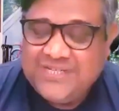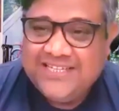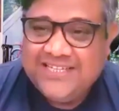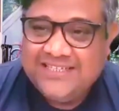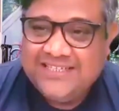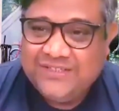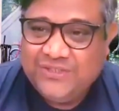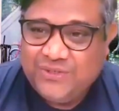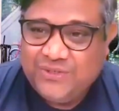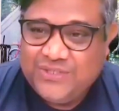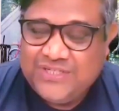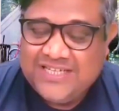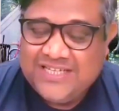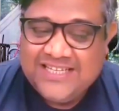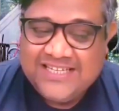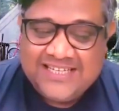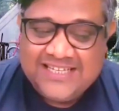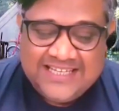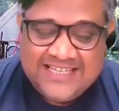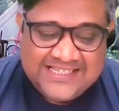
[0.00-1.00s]
are
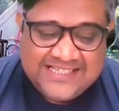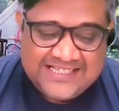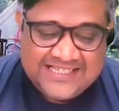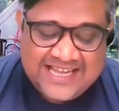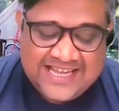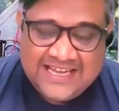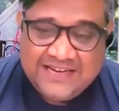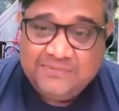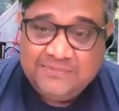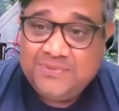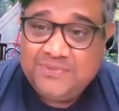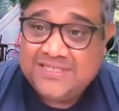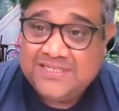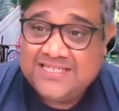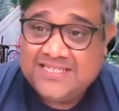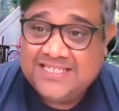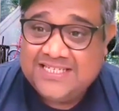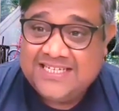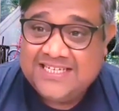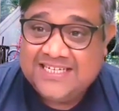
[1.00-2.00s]
the keys, and
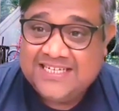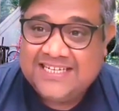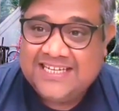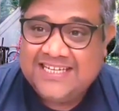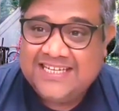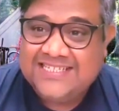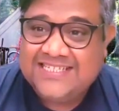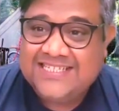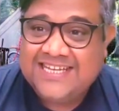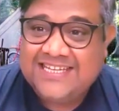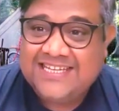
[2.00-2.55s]
persistence is